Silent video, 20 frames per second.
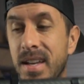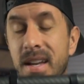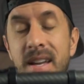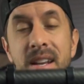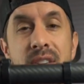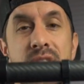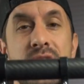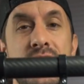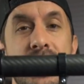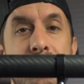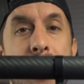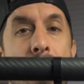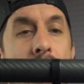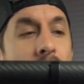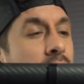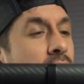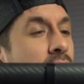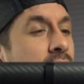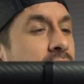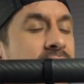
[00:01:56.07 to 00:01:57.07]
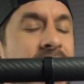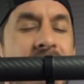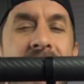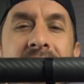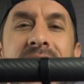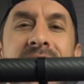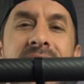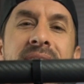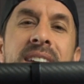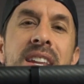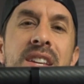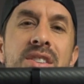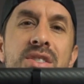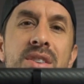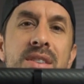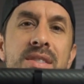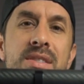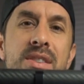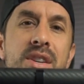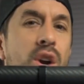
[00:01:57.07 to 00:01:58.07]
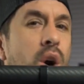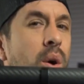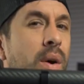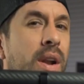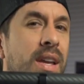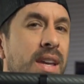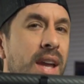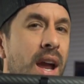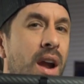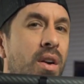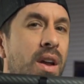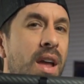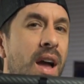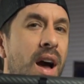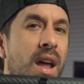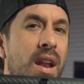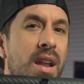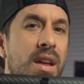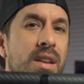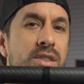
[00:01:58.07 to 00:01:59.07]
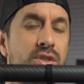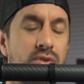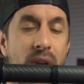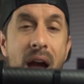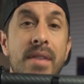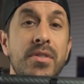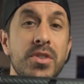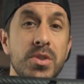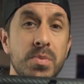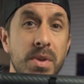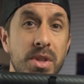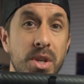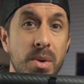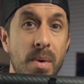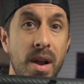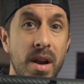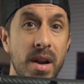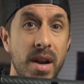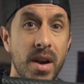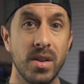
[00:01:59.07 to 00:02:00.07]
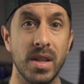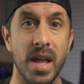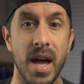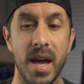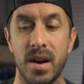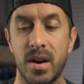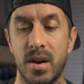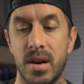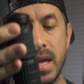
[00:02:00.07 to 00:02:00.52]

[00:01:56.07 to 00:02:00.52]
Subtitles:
It is small enough, 19 inches, to go on a carry-on. It travels with you on an airliner.